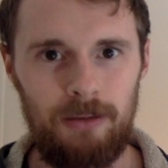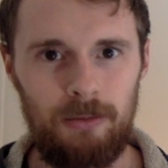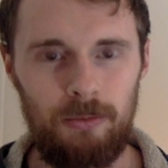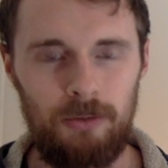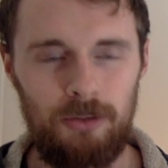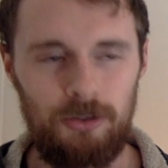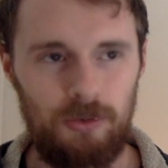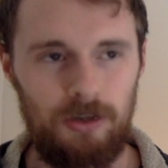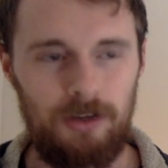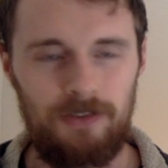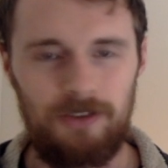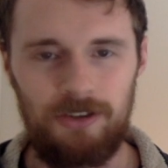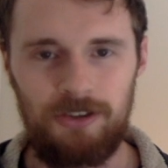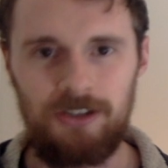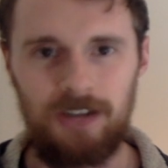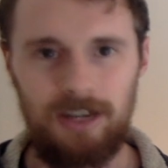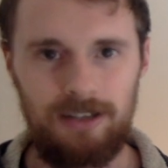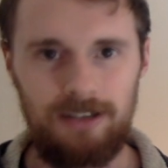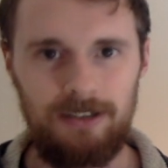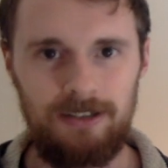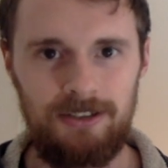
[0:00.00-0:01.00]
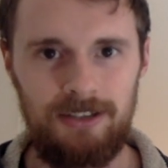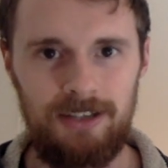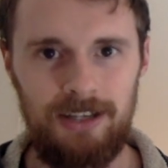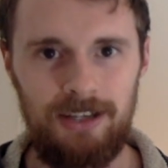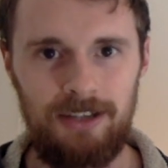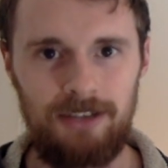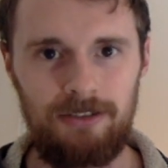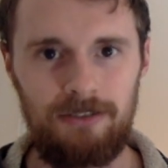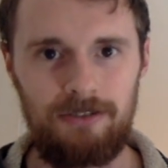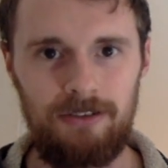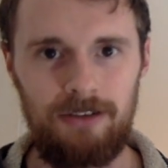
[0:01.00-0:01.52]
it's one of the
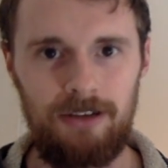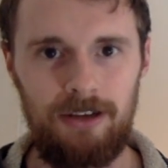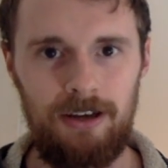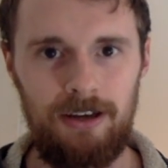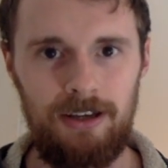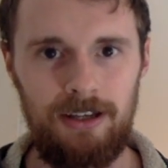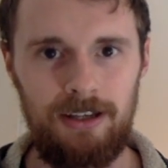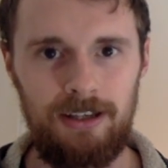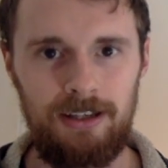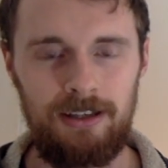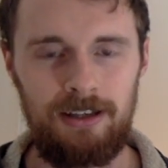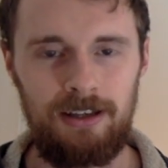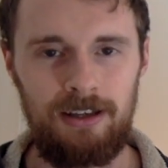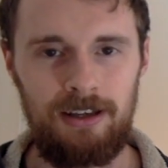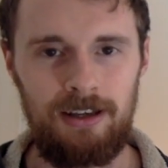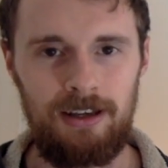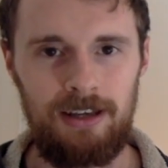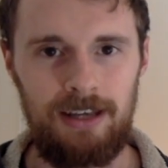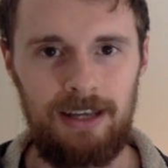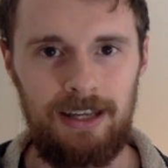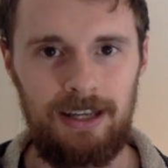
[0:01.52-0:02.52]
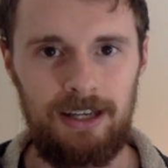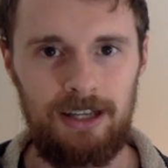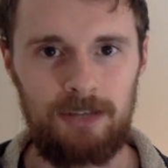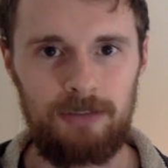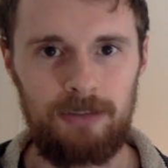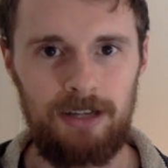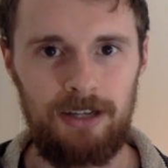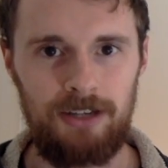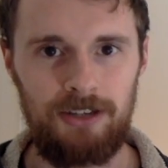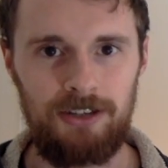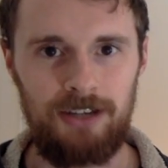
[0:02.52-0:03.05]
subtleties of learning English
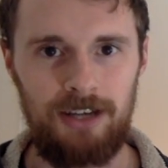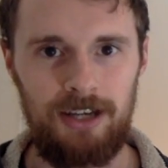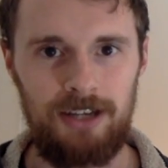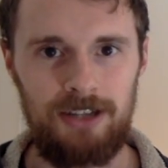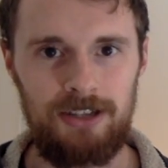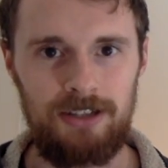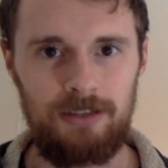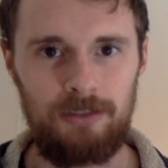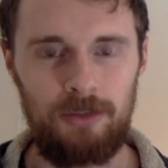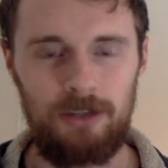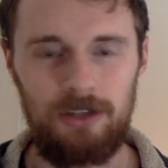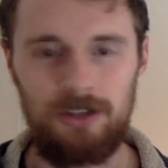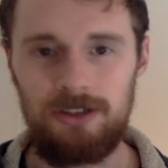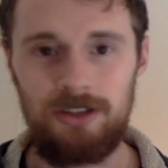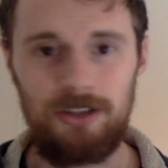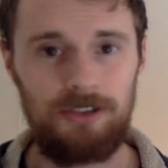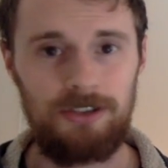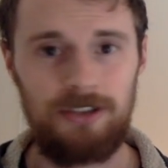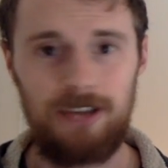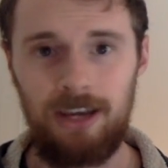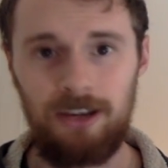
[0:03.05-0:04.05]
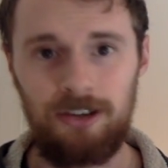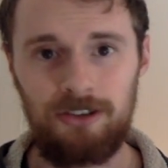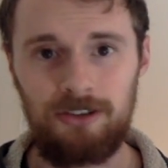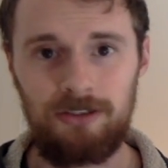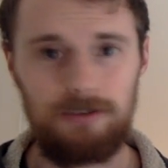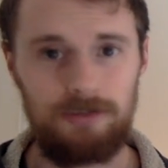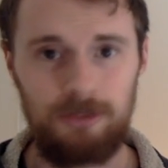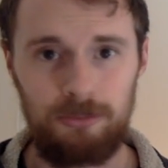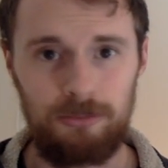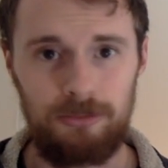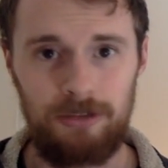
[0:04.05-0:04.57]
pronunciation, which just
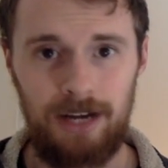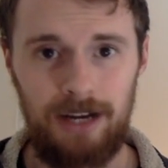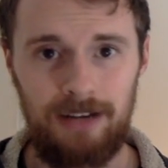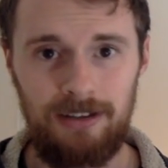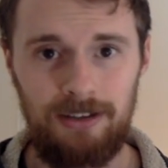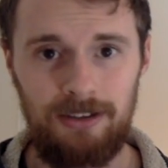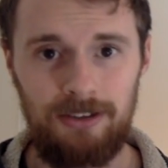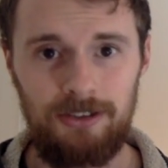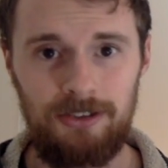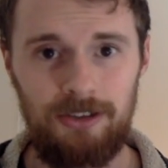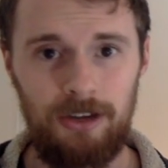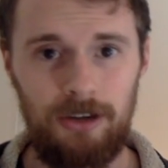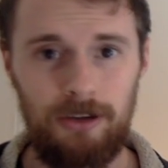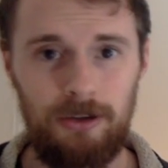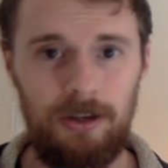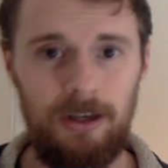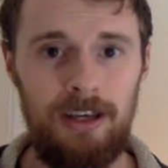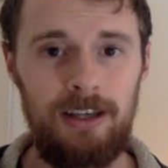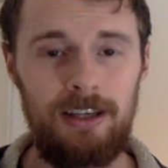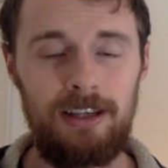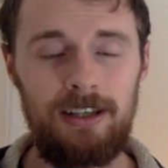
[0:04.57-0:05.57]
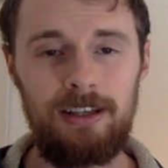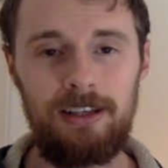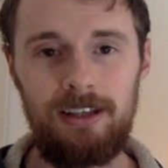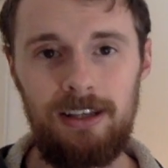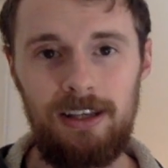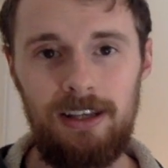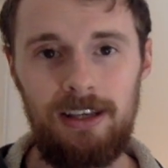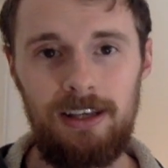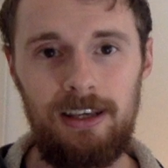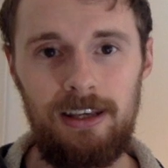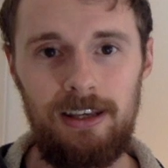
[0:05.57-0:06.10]
takes some practice. So,
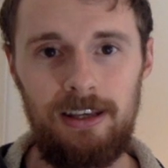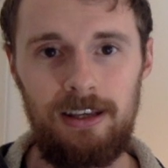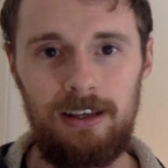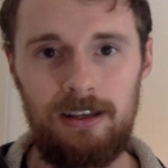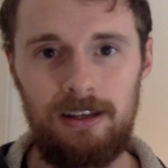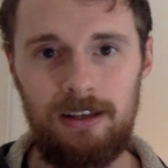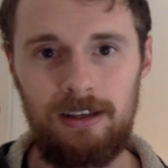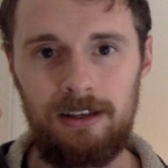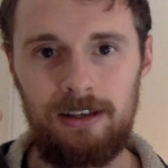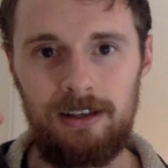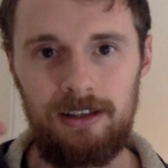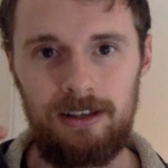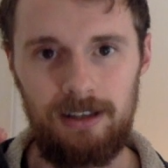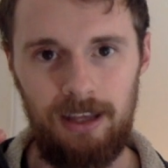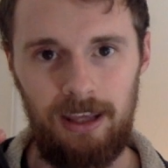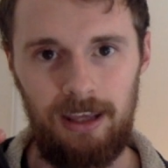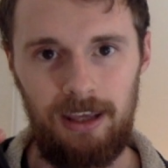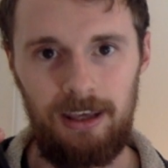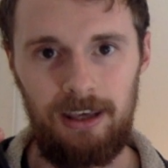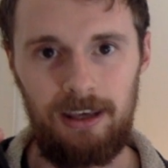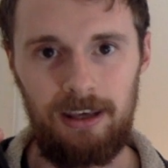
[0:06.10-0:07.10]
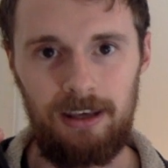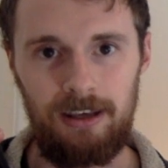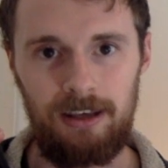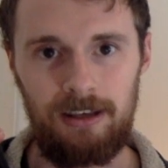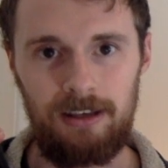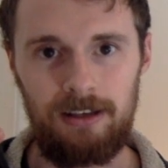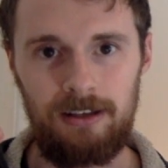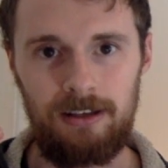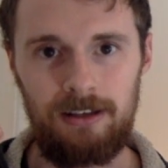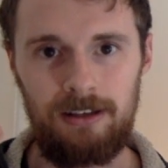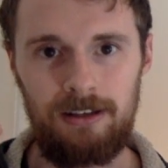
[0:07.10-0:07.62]
E, I,
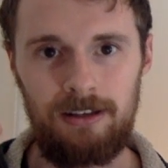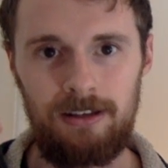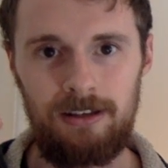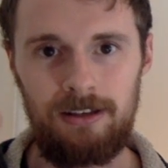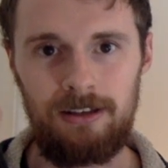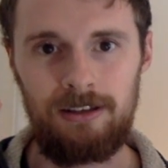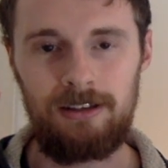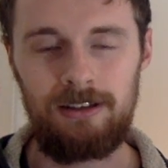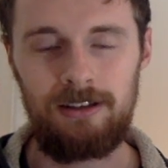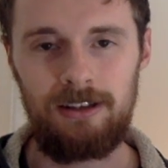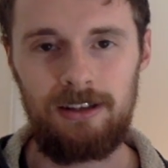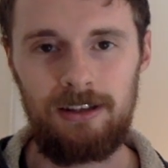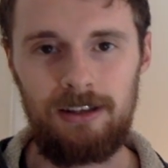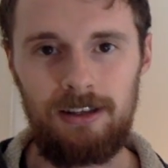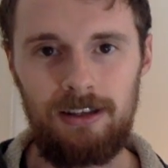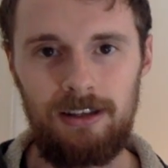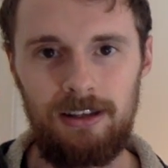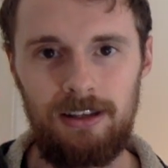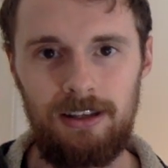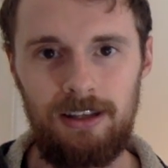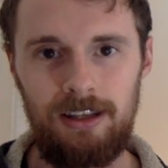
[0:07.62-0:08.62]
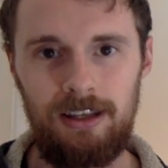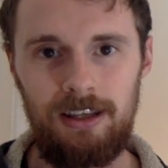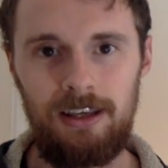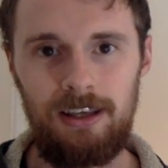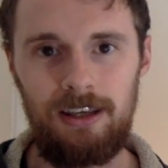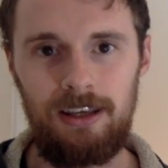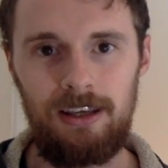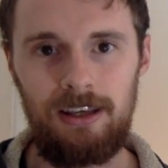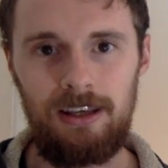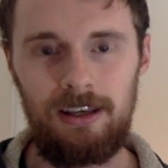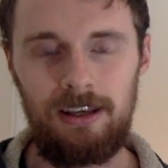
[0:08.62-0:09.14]

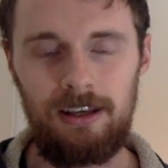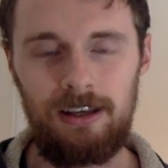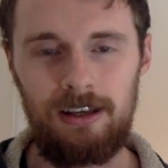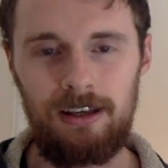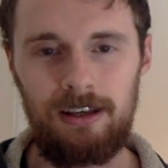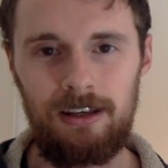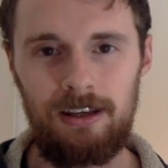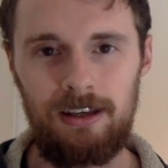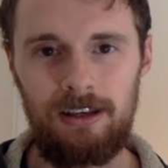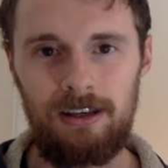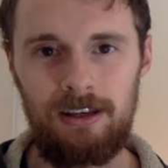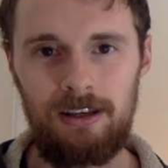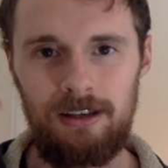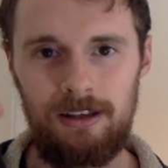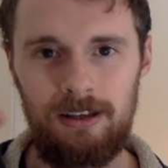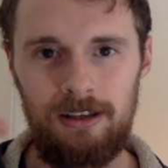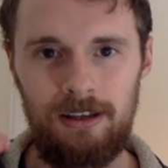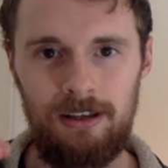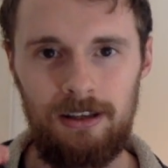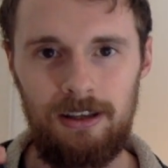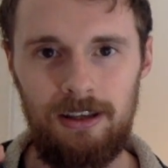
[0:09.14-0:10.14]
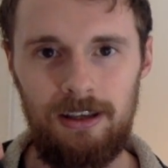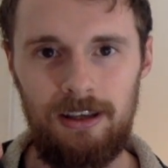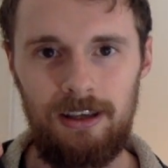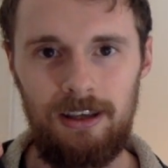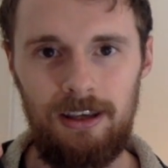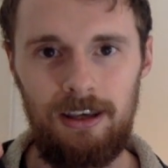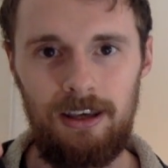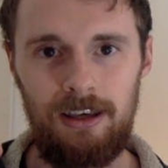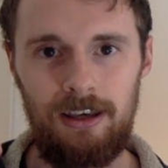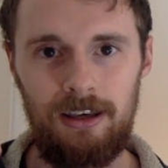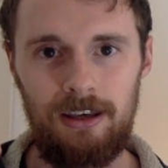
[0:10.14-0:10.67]
E,
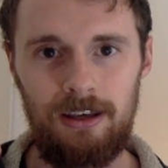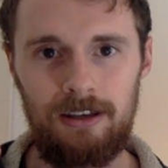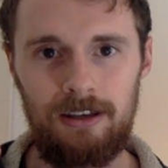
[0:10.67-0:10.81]
I.